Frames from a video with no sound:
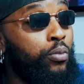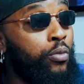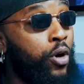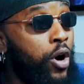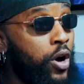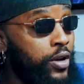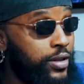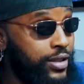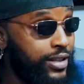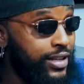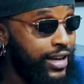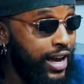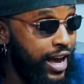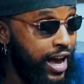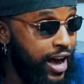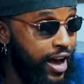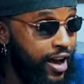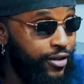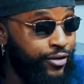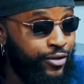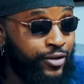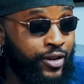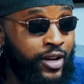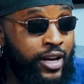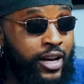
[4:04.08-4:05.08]
must
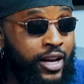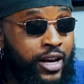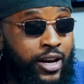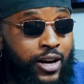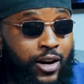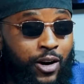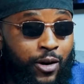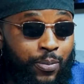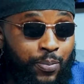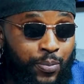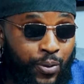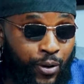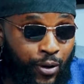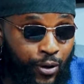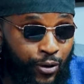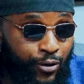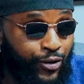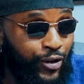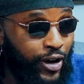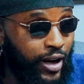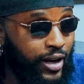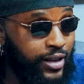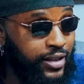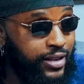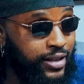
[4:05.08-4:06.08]
have a
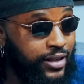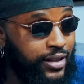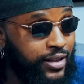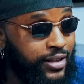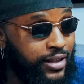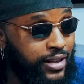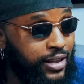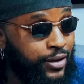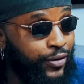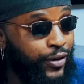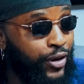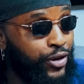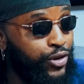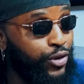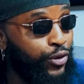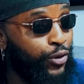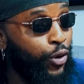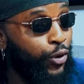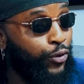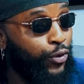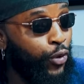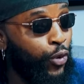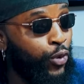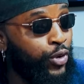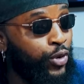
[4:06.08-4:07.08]
perfect certification
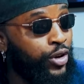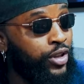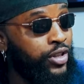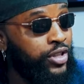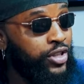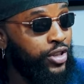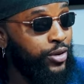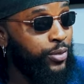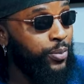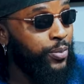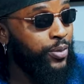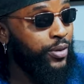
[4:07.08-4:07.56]
of ownership